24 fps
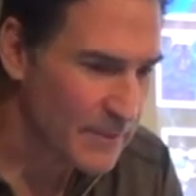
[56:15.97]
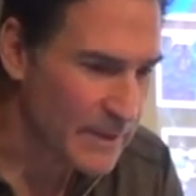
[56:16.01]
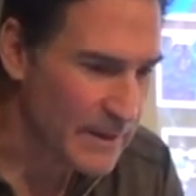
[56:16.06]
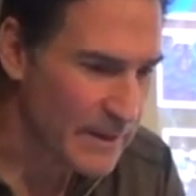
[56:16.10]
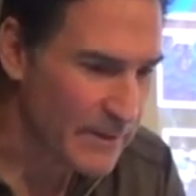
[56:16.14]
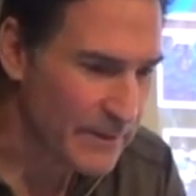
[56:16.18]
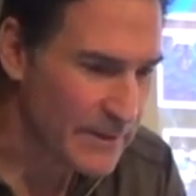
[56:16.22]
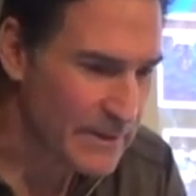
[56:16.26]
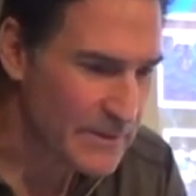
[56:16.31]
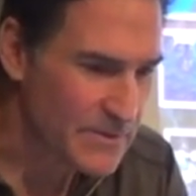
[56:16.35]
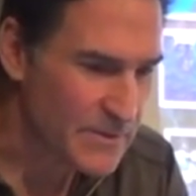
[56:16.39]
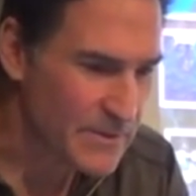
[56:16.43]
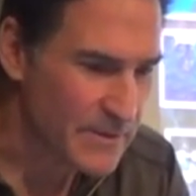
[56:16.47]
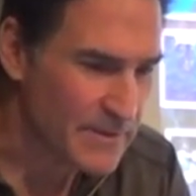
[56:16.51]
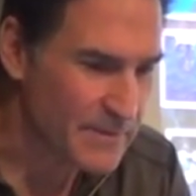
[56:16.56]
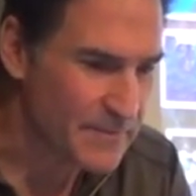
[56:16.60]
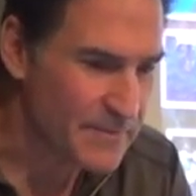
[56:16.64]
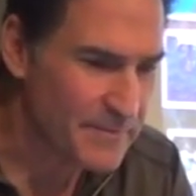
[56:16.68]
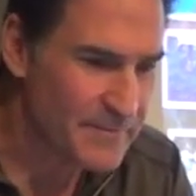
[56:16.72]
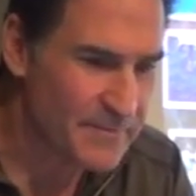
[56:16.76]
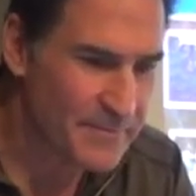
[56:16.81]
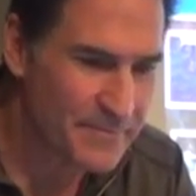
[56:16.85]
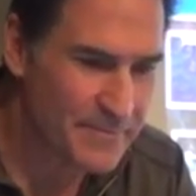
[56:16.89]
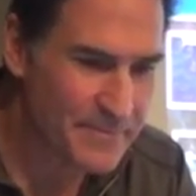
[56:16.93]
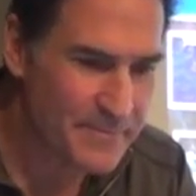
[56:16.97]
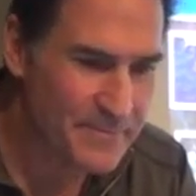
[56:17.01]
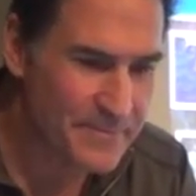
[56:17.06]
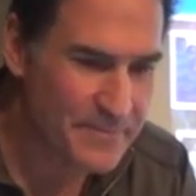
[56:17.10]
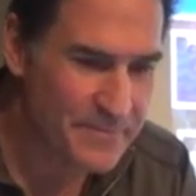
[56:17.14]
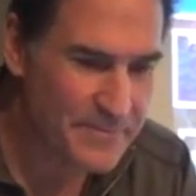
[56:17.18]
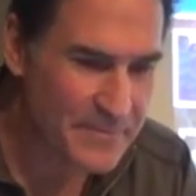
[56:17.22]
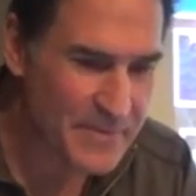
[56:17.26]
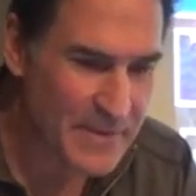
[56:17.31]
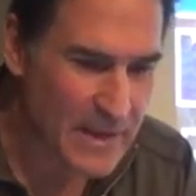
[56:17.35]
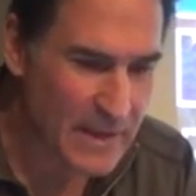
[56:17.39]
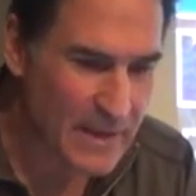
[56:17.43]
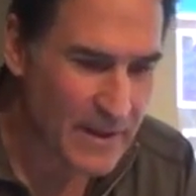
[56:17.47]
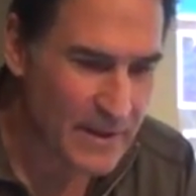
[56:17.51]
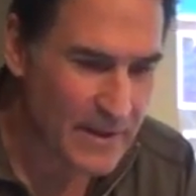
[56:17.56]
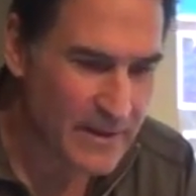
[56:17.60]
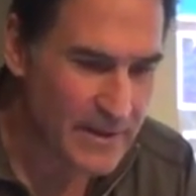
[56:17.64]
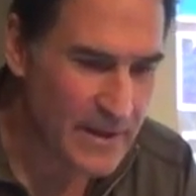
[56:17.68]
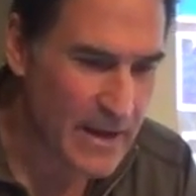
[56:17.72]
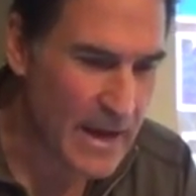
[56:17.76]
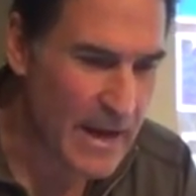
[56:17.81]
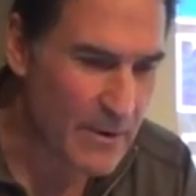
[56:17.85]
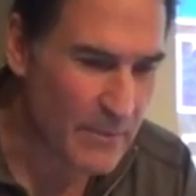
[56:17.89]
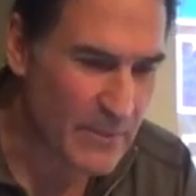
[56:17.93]
Where is
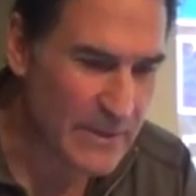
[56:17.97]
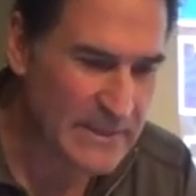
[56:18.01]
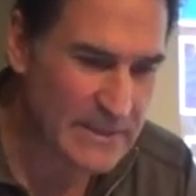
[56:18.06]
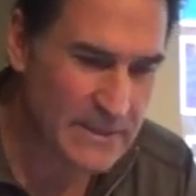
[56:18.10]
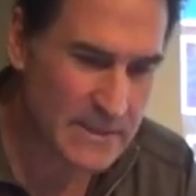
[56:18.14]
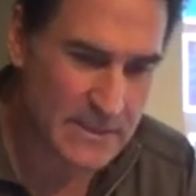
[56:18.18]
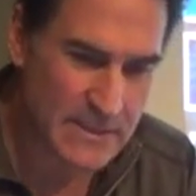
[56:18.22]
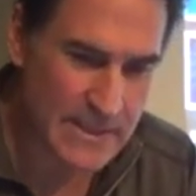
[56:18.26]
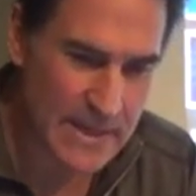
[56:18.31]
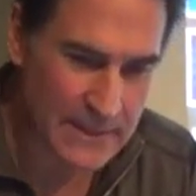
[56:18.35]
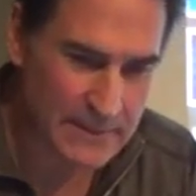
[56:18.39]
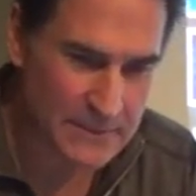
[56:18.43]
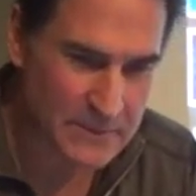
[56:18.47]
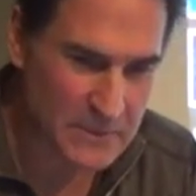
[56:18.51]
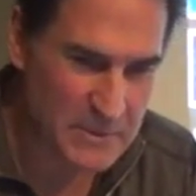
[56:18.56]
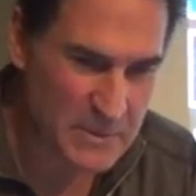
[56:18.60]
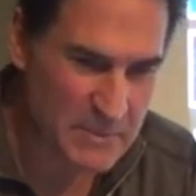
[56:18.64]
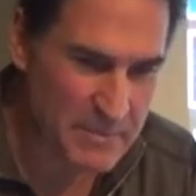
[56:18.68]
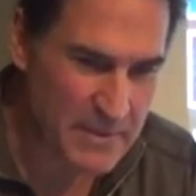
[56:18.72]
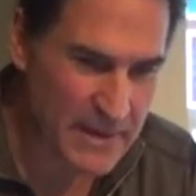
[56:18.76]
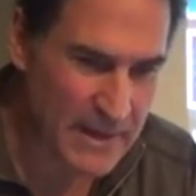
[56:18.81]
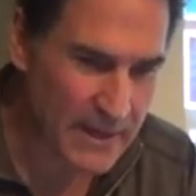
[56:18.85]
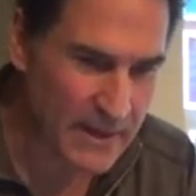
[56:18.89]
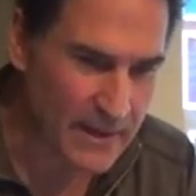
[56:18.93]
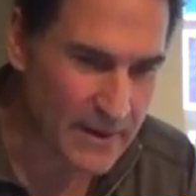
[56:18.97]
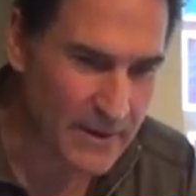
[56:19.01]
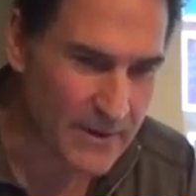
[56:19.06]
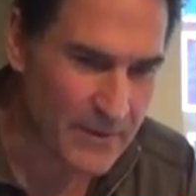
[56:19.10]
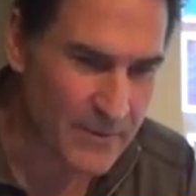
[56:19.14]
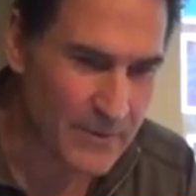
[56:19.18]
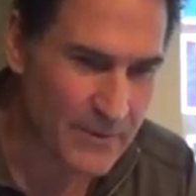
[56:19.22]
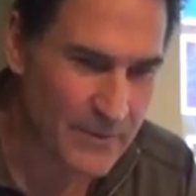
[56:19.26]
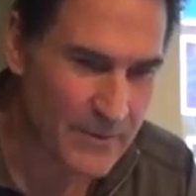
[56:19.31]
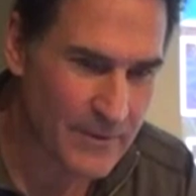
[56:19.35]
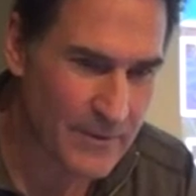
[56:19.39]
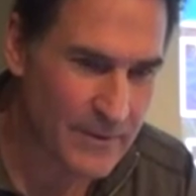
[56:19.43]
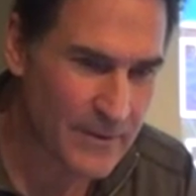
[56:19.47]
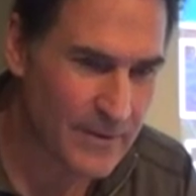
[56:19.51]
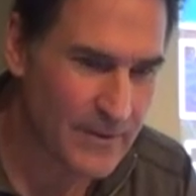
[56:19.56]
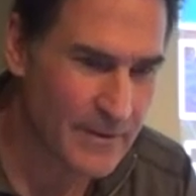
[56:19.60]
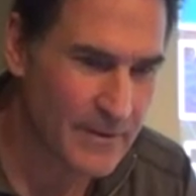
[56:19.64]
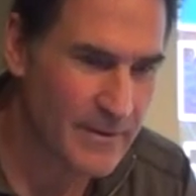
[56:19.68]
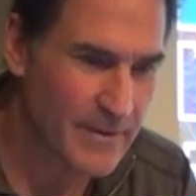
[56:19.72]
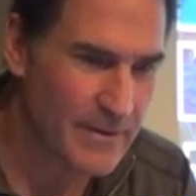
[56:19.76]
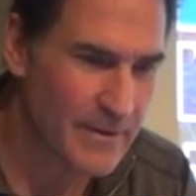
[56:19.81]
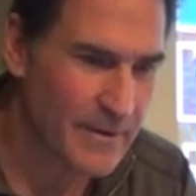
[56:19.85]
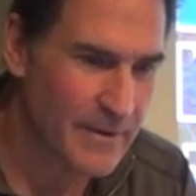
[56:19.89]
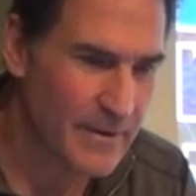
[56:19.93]
it? Yeah, I went to Santo Domingo
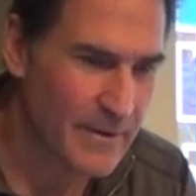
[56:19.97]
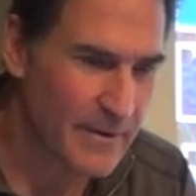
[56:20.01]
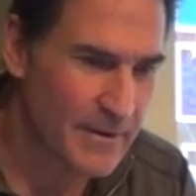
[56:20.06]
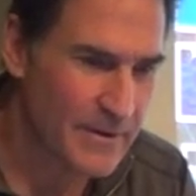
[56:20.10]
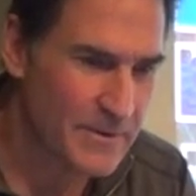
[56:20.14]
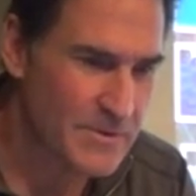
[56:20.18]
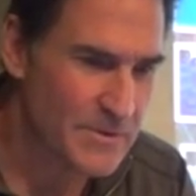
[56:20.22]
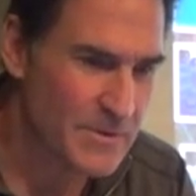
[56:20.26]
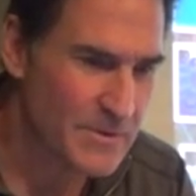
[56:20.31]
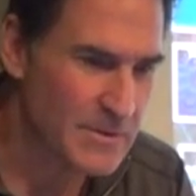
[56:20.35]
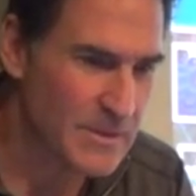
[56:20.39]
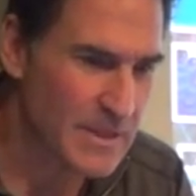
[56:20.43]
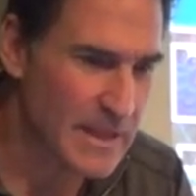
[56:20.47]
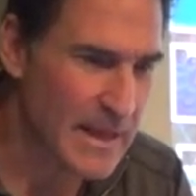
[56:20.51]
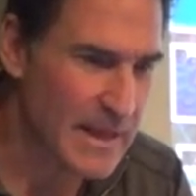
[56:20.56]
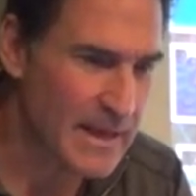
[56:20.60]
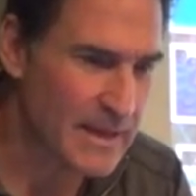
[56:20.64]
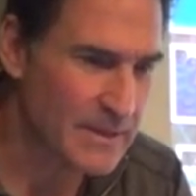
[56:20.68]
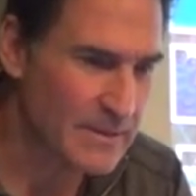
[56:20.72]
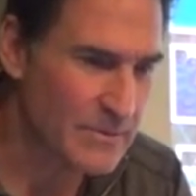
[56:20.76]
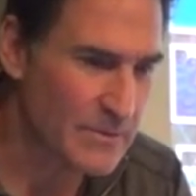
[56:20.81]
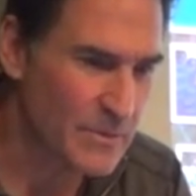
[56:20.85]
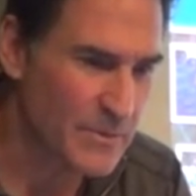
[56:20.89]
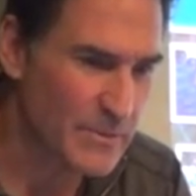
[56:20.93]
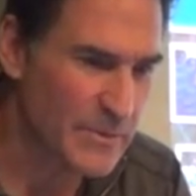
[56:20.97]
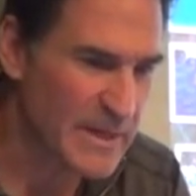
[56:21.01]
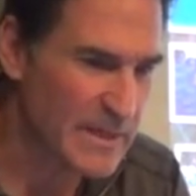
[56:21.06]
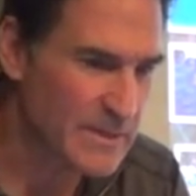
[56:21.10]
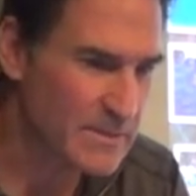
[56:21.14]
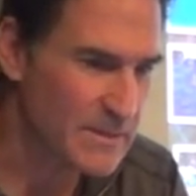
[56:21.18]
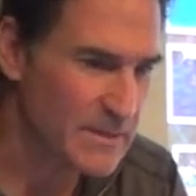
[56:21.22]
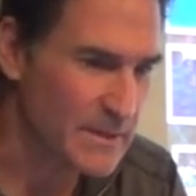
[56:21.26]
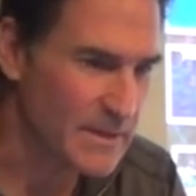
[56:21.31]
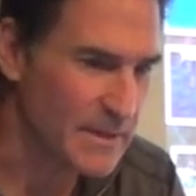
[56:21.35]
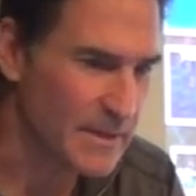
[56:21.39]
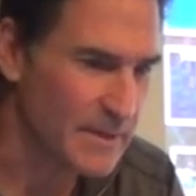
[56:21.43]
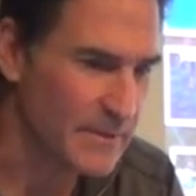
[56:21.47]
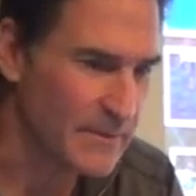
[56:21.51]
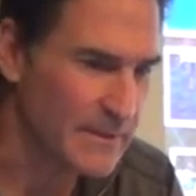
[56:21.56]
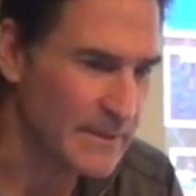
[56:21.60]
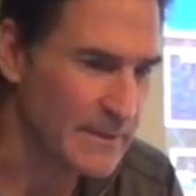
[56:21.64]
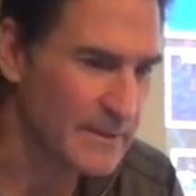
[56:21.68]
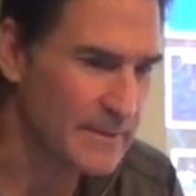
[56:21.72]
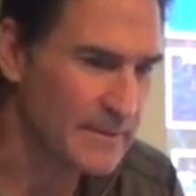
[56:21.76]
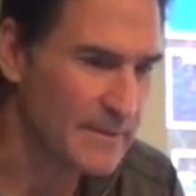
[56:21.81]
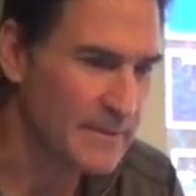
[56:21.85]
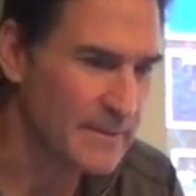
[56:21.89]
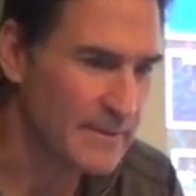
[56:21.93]
oh. just last two weeks ago
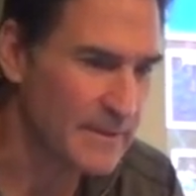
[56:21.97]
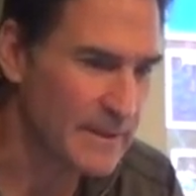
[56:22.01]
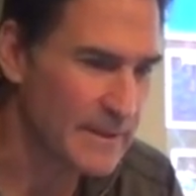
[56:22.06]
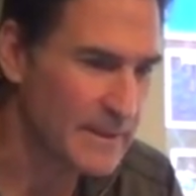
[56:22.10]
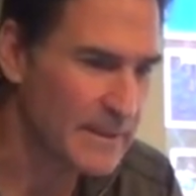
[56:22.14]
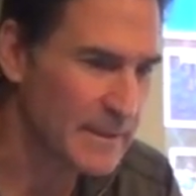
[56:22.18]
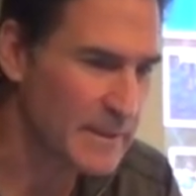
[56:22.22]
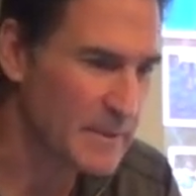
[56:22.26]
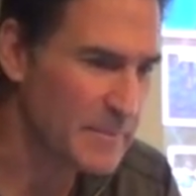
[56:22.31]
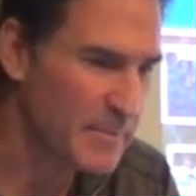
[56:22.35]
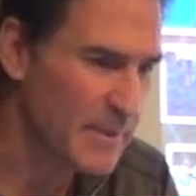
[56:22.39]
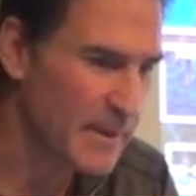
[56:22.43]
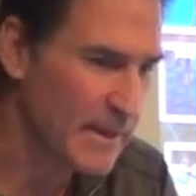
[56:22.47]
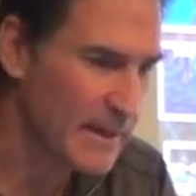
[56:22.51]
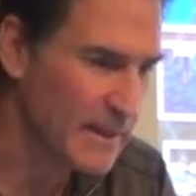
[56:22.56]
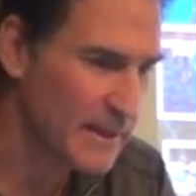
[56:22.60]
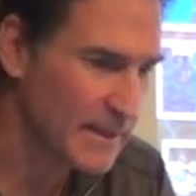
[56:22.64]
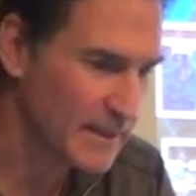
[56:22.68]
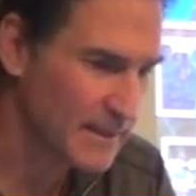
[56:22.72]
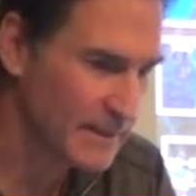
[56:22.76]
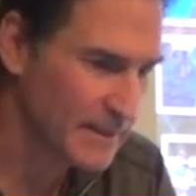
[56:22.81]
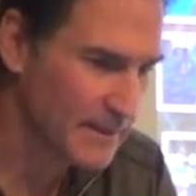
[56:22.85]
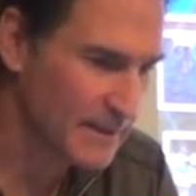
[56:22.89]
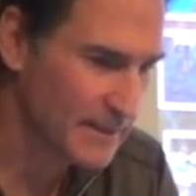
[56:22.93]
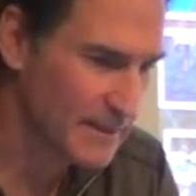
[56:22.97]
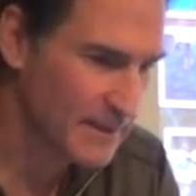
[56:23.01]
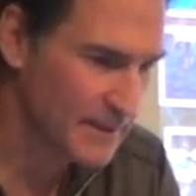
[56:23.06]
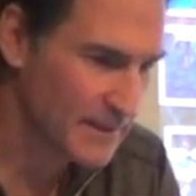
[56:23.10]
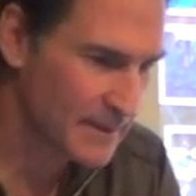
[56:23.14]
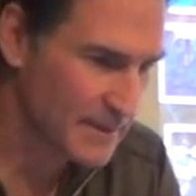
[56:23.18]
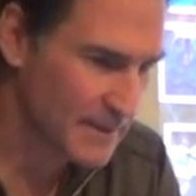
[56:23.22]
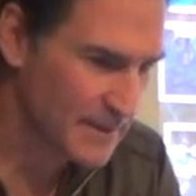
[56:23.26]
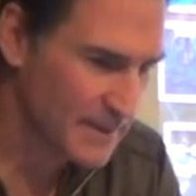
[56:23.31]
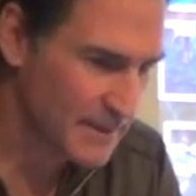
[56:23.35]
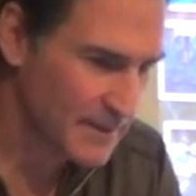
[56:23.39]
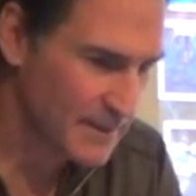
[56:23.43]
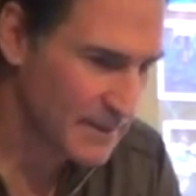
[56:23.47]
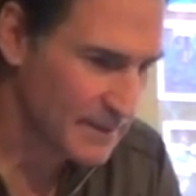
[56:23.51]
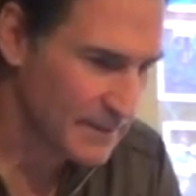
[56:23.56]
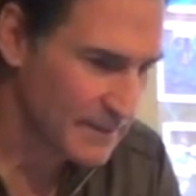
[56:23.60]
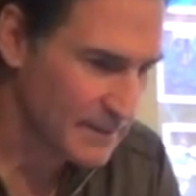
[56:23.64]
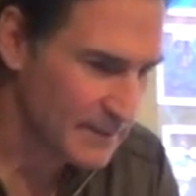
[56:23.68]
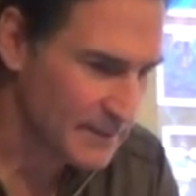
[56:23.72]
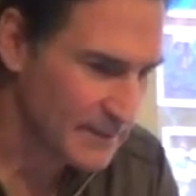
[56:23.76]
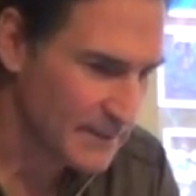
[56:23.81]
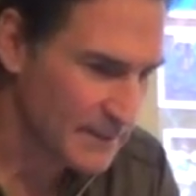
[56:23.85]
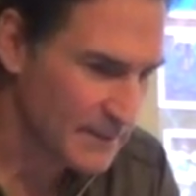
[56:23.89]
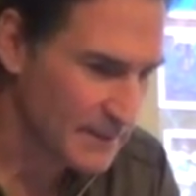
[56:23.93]
and did a painting.
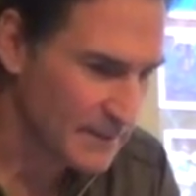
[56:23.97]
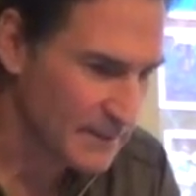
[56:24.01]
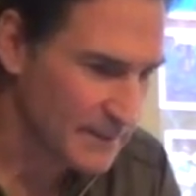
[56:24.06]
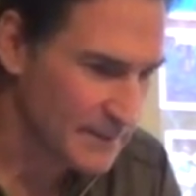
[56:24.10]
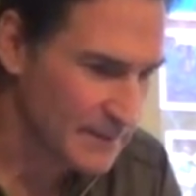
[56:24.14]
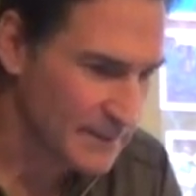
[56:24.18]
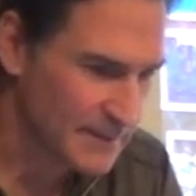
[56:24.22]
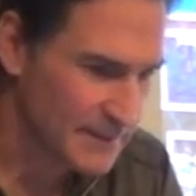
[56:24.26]
Yeah.